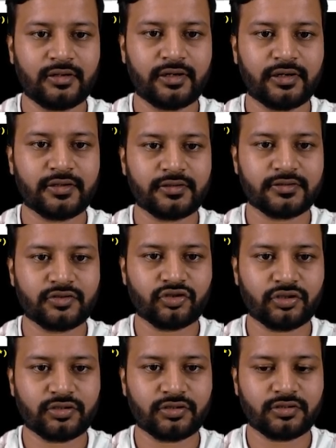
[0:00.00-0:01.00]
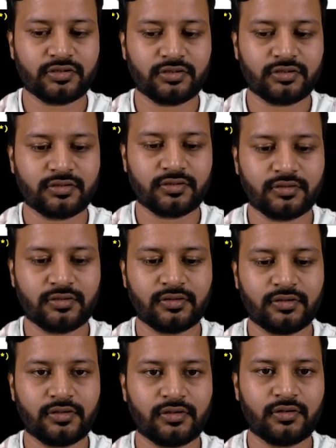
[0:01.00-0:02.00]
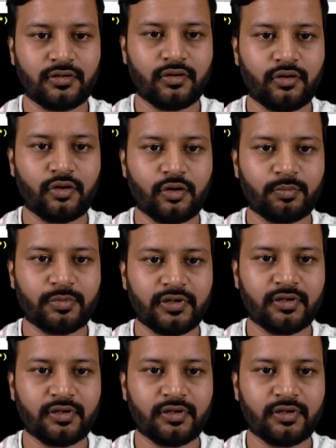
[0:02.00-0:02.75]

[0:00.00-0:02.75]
let us just copy